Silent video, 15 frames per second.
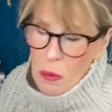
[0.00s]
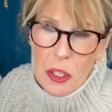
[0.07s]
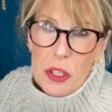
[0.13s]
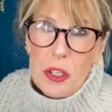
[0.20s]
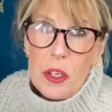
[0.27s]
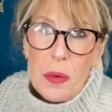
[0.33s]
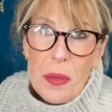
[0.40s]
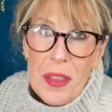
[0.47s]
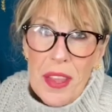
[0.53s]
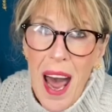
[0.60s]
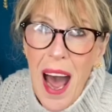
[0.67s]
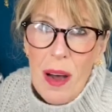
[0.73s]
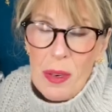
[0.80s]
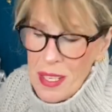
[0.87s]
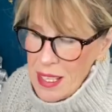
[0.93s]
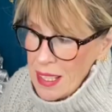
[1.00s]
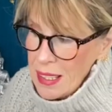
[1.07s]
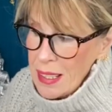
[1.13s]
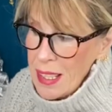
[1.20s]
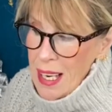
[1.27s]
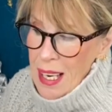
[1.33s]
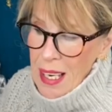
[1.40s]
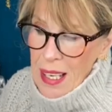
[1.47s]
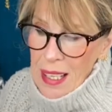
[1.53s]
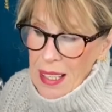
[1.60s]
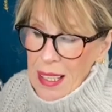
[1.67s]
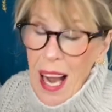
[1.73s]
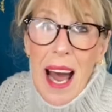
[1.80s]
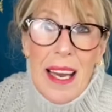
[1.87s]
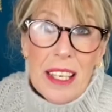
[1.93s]
2,000
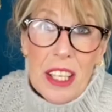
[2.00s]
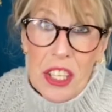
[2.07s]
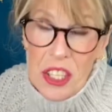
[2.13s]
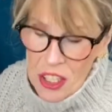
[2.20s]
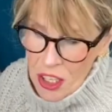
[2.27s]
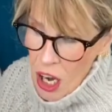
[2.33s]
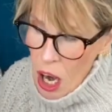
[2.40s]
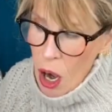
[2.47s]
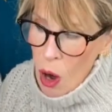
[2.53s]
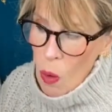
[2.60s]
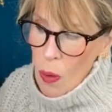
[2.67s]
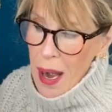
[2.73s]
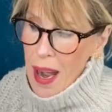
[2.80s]
likes go?